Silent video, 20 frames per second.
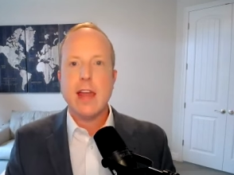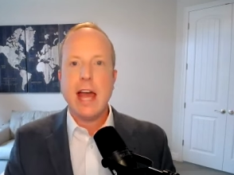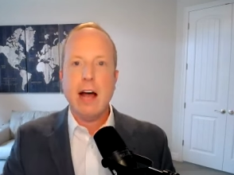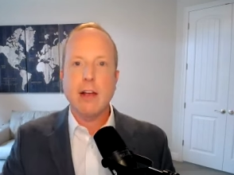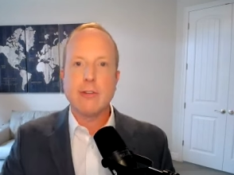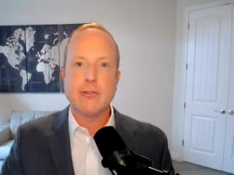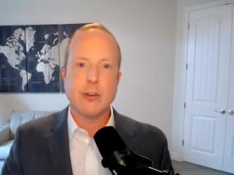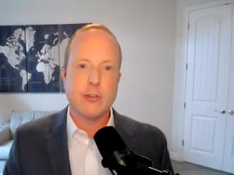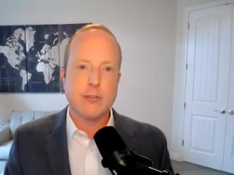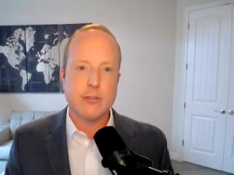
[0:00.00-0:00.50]
The
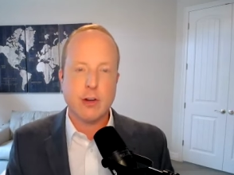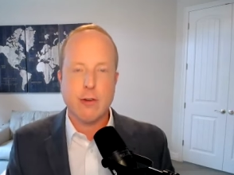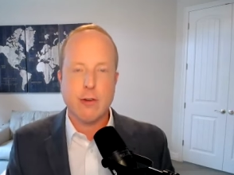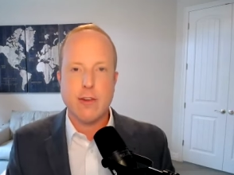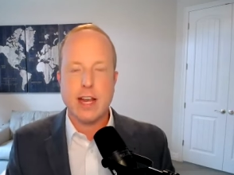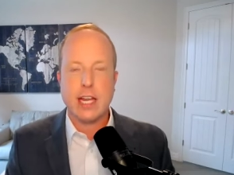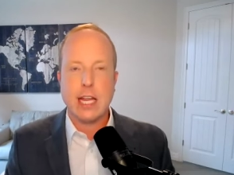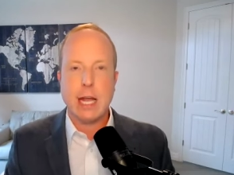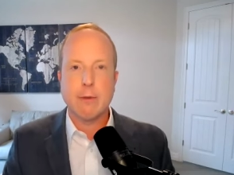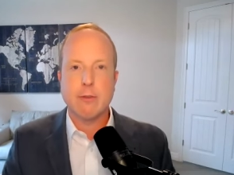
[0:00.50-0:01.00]
household
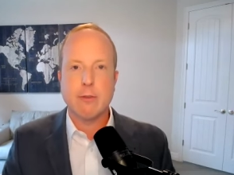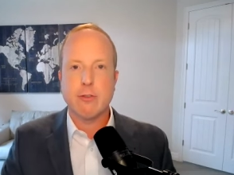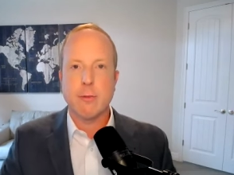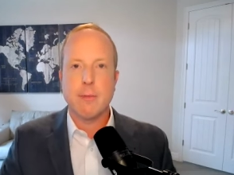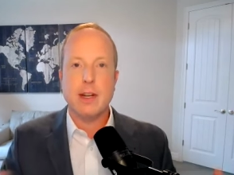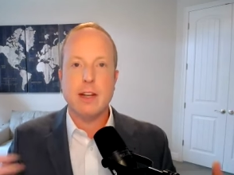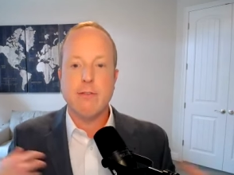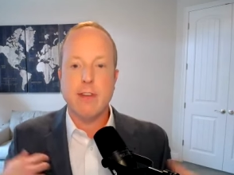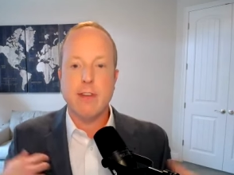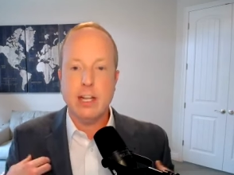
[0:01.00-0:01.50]
survey comes from
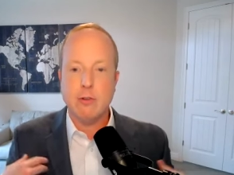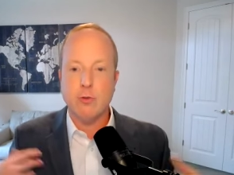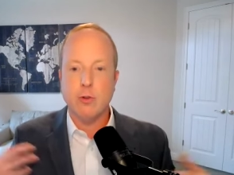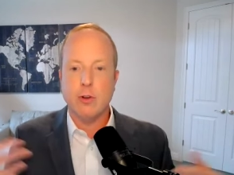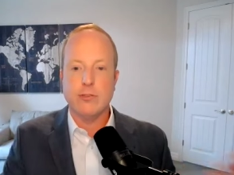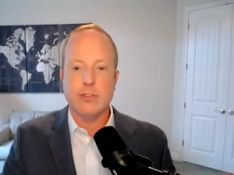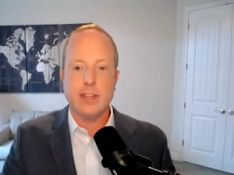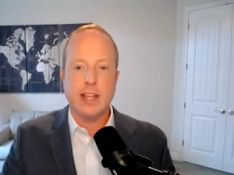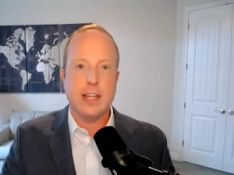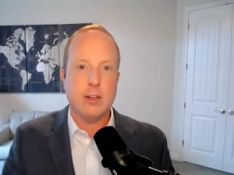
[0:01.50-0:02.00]

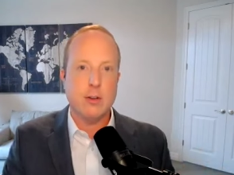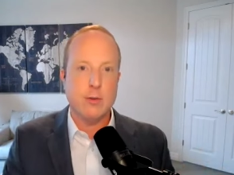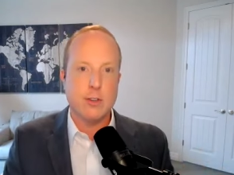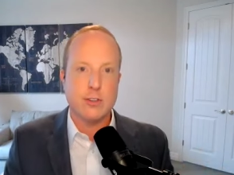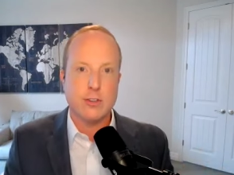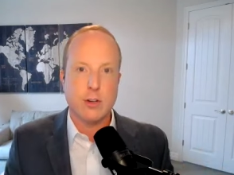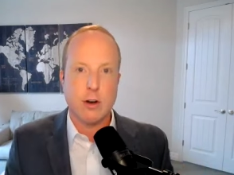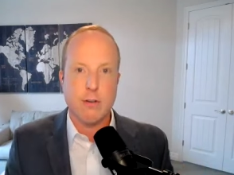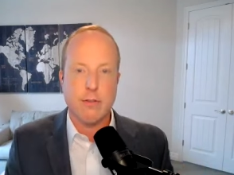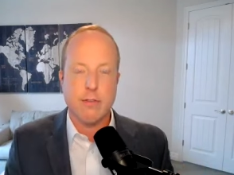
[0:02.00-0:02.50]
individuals. They do a
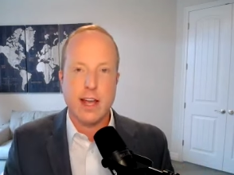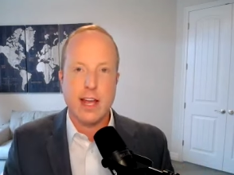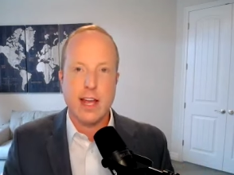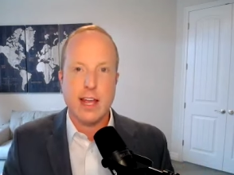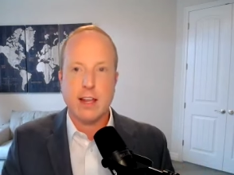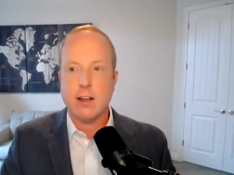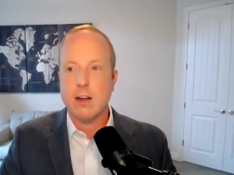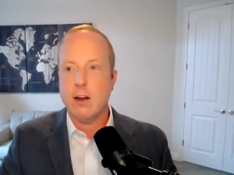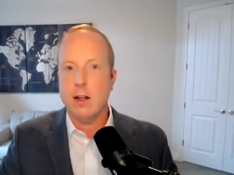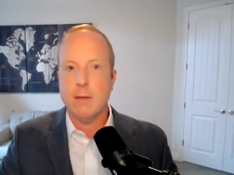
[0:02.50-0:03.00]

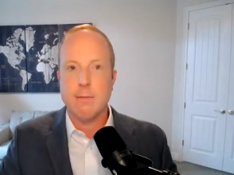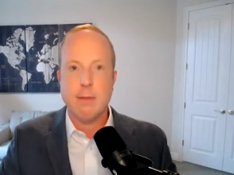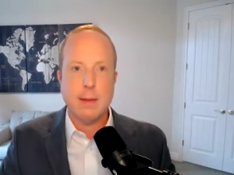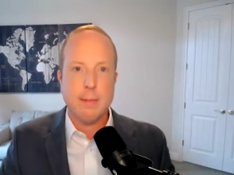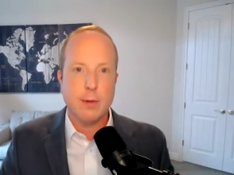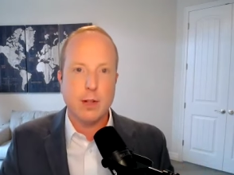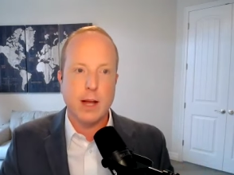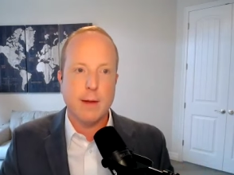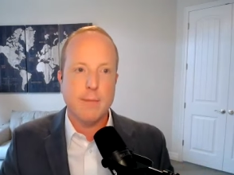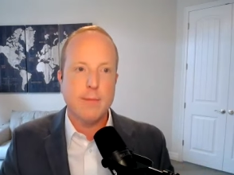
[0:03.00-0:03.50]
survey calling
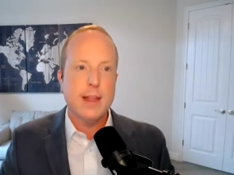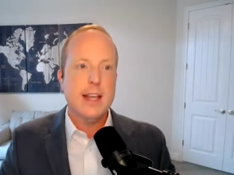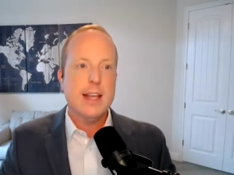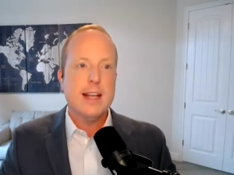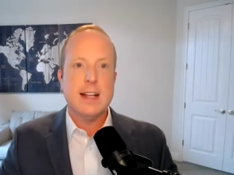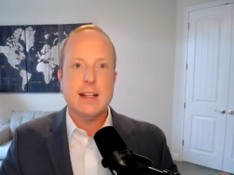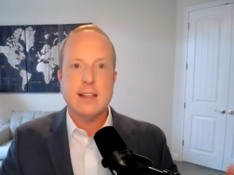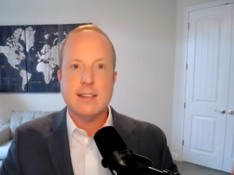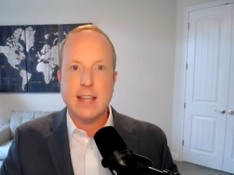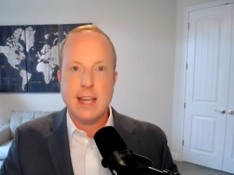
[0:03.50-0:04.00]
people up
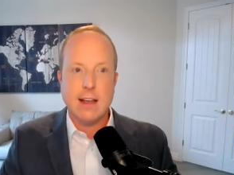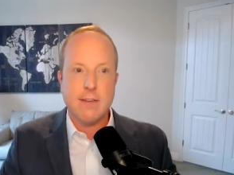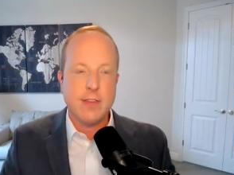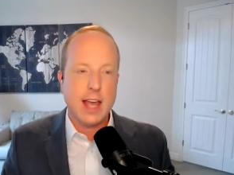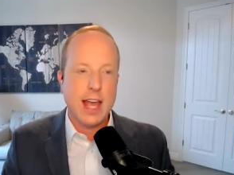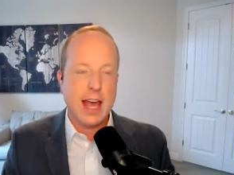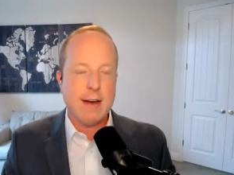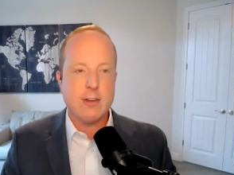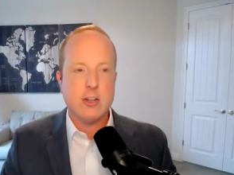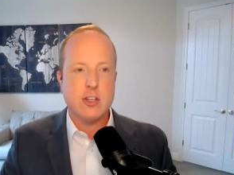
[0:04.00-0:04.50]
and see if
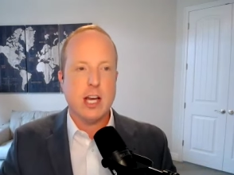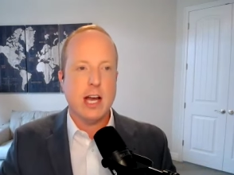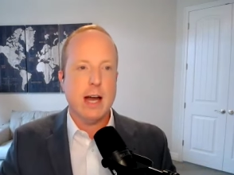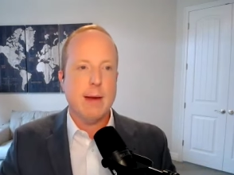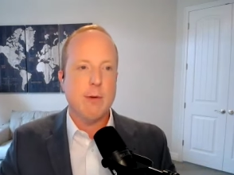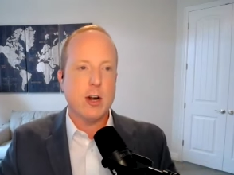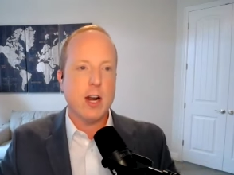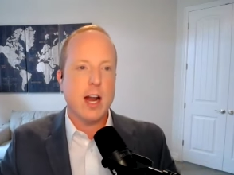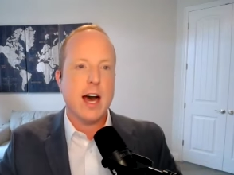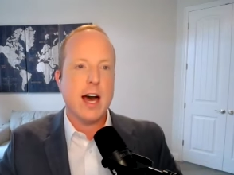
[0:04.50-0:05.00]
they have a
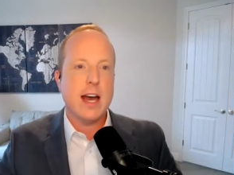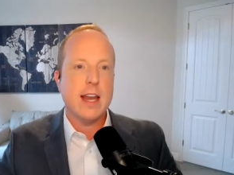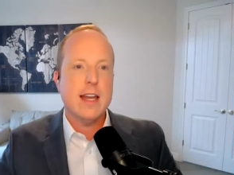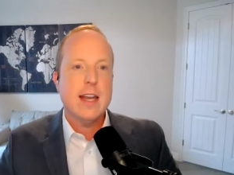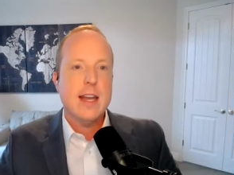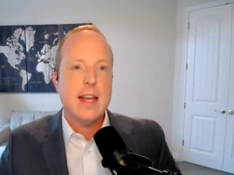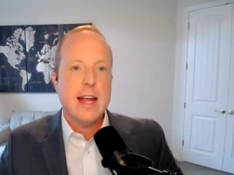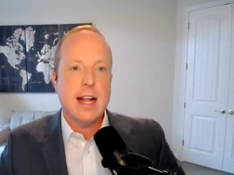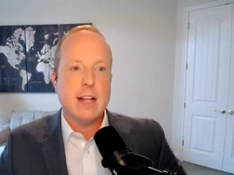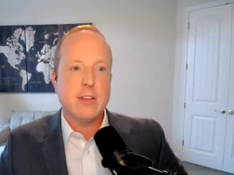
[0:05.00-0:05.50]
job or not.
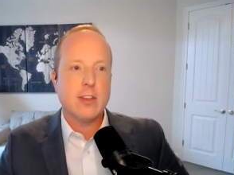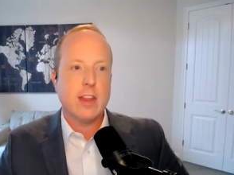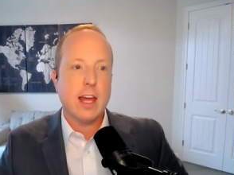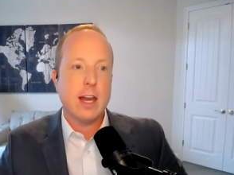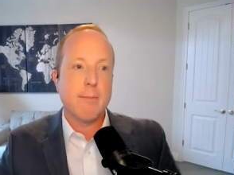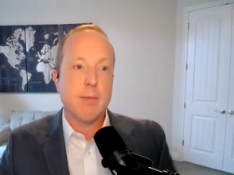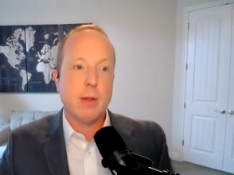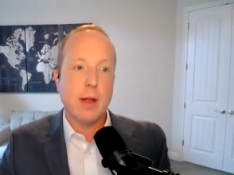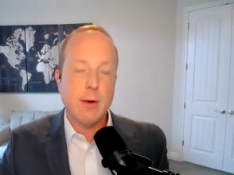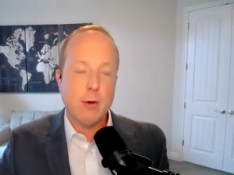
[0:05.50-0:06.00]
And so the
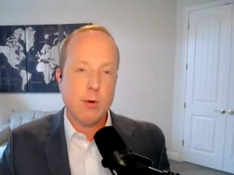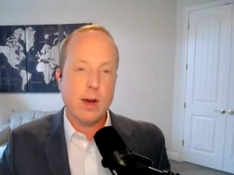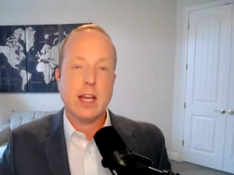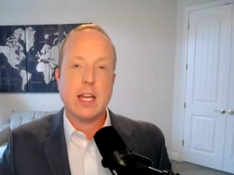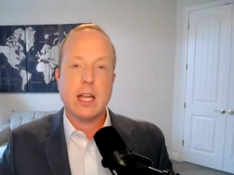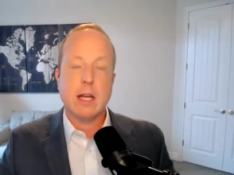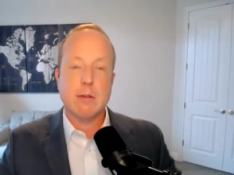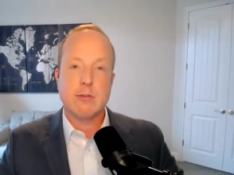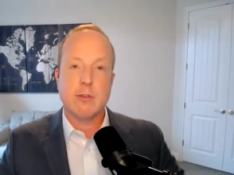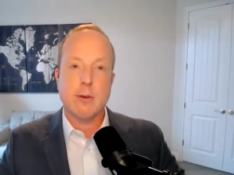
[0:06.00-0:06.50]
unemployment
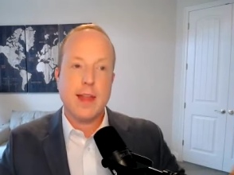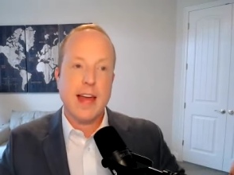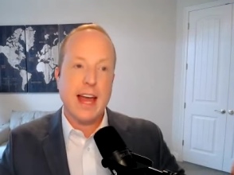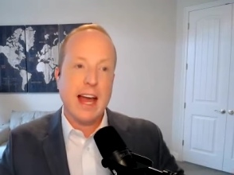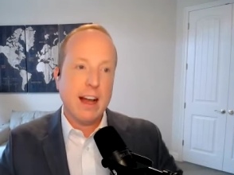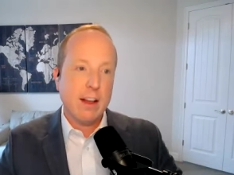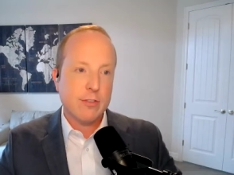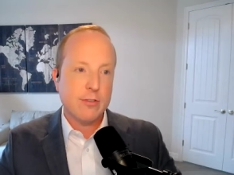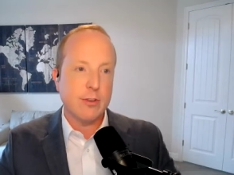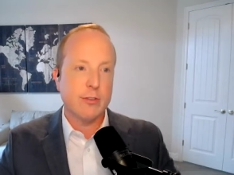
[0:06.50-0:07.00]
rate comes from the
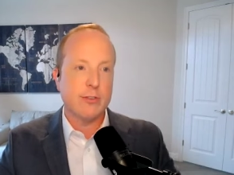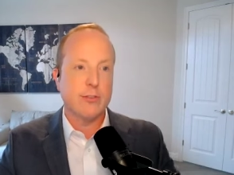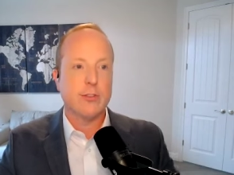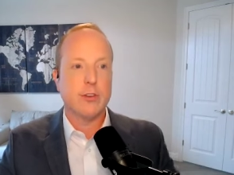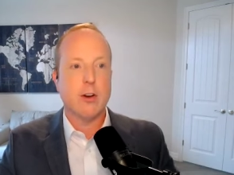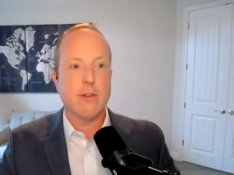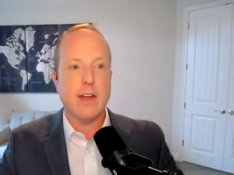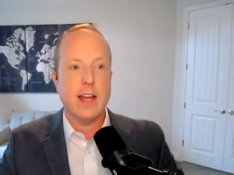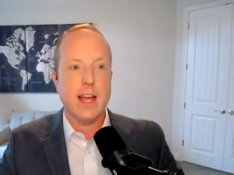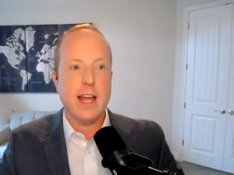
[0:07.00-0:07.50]
household
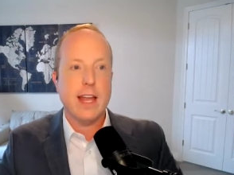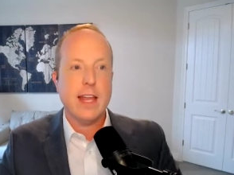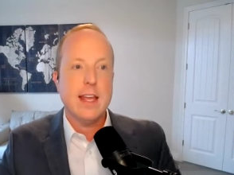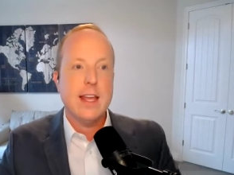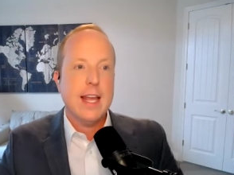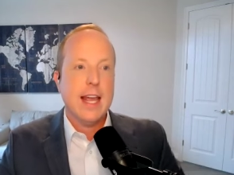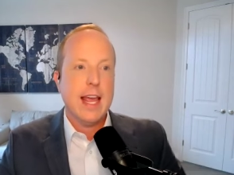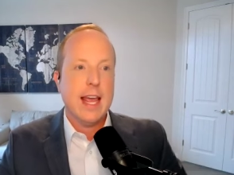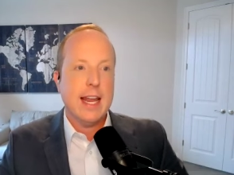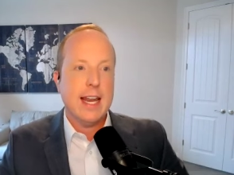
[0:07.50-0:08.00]
survey,
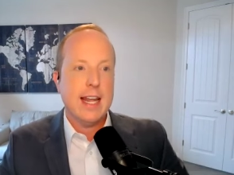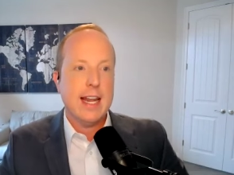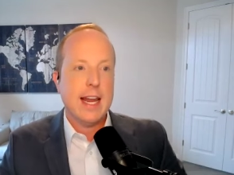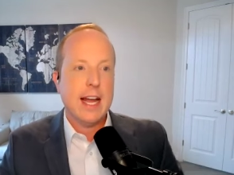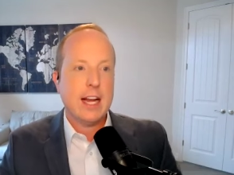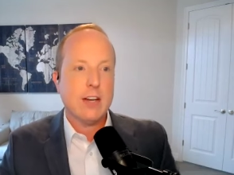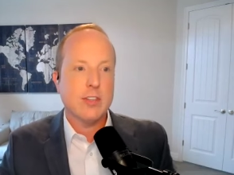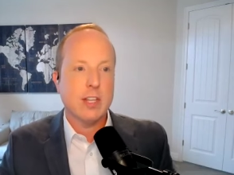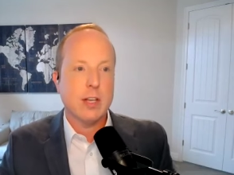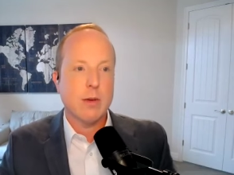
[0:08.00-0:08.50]
and it
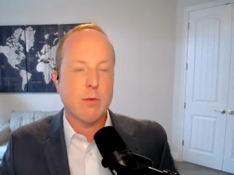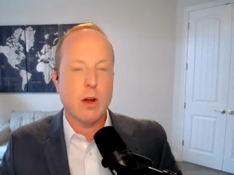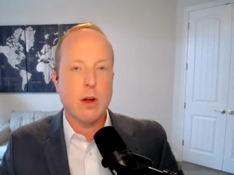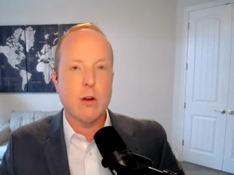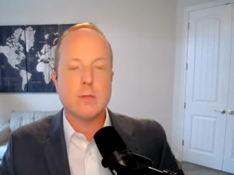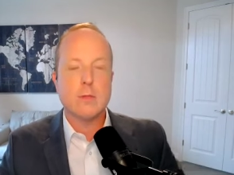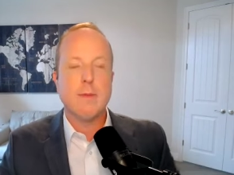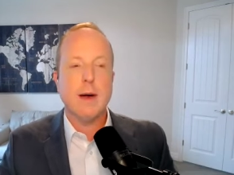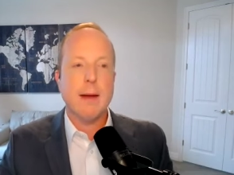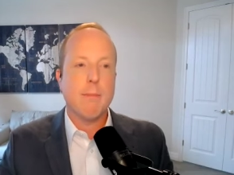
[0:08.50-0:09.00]
actually
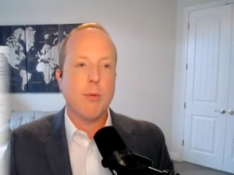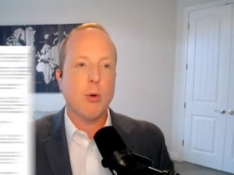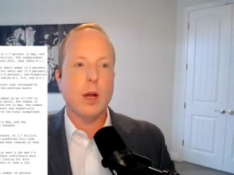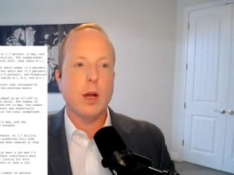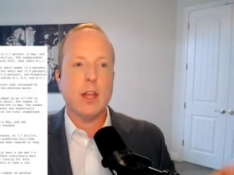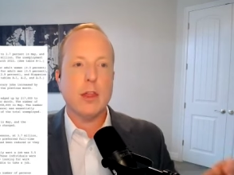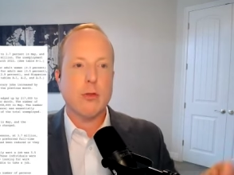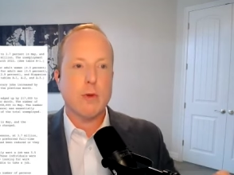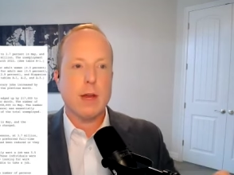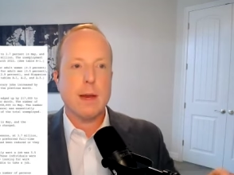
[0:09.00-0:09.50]
rose by zero
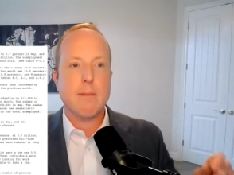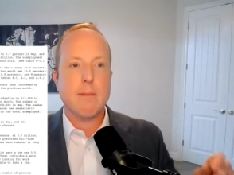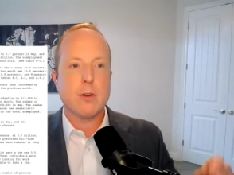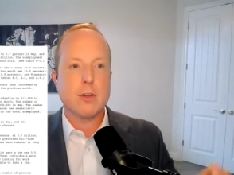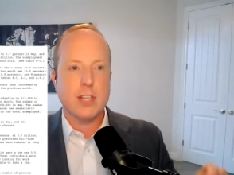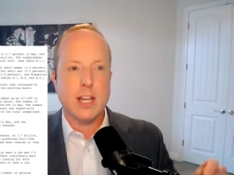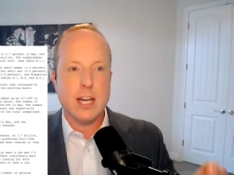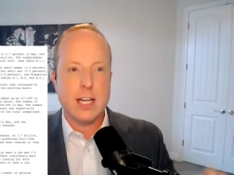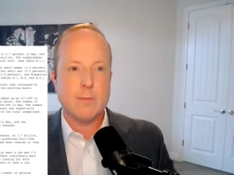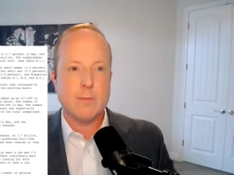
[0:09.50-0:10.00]
point three
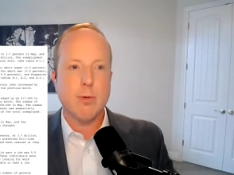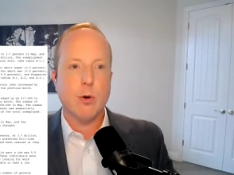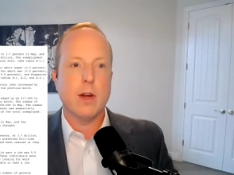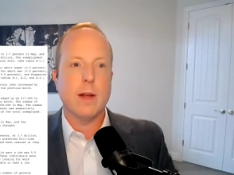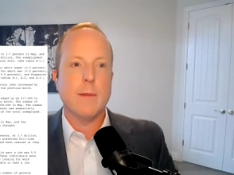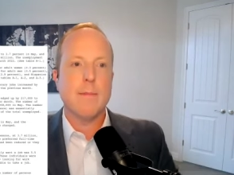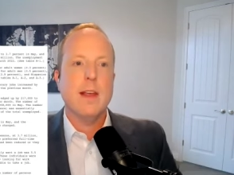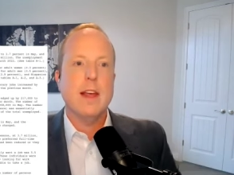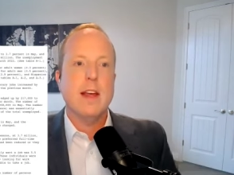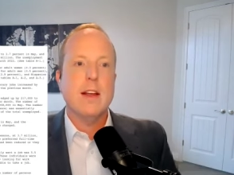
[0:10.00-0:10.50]
percentage
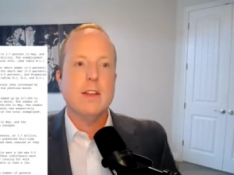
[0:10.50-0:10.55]
point